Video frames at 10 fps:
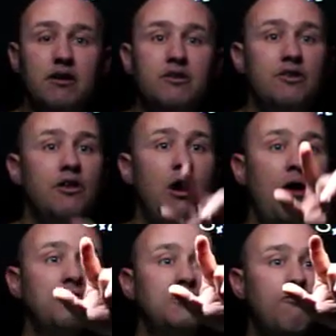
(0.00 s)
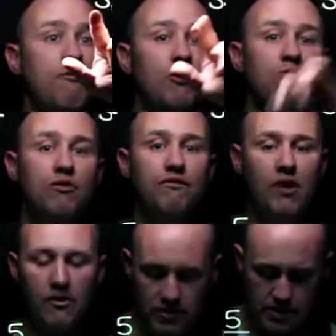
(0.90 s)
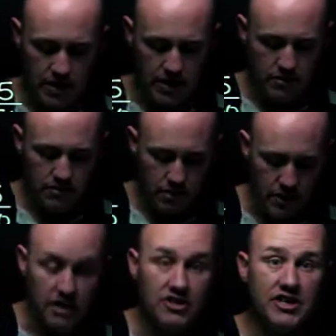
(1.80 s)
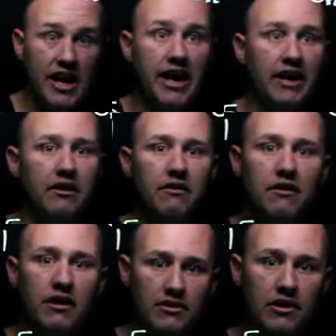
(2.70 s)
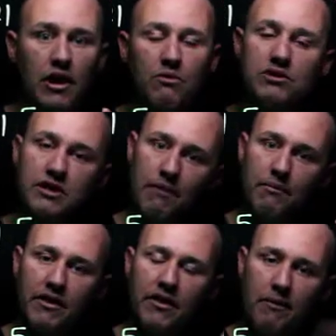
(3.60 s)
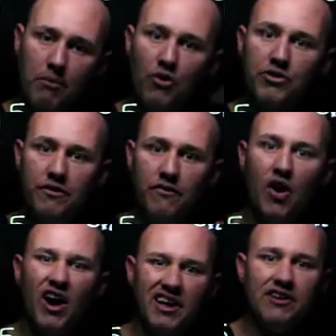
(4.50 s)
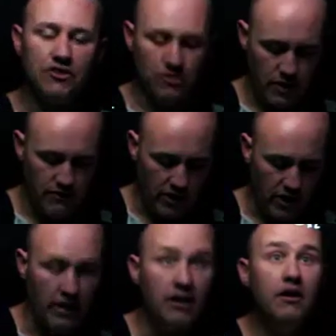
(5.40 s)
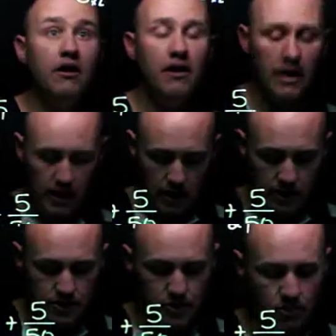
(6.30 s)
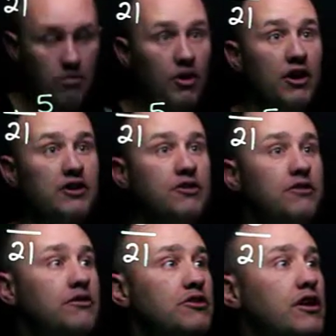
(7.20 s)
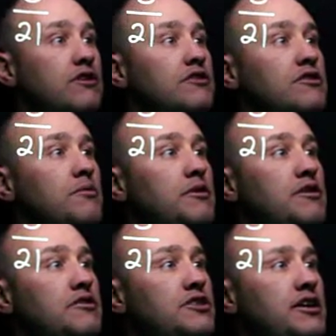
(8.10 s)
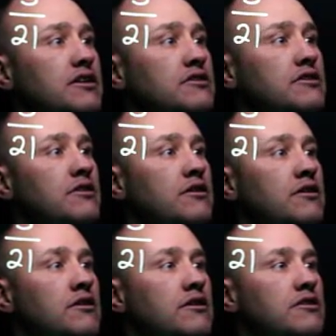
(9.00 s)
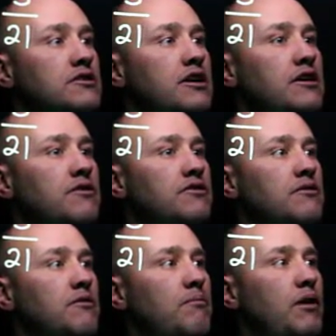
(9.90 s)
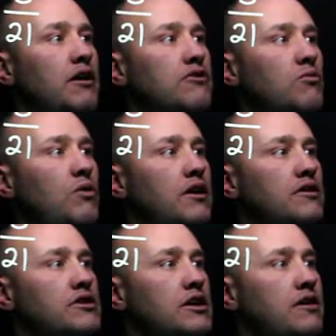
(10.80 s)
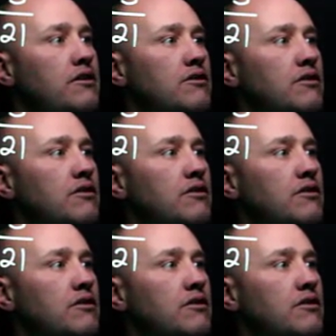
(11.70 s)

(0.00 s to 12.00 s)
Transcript: So the lowest common multiple of 5 and 10 is 10. That's the lowest number that they both divide into evenly. And so I'm going to change this to be 6/10 plus 1/10.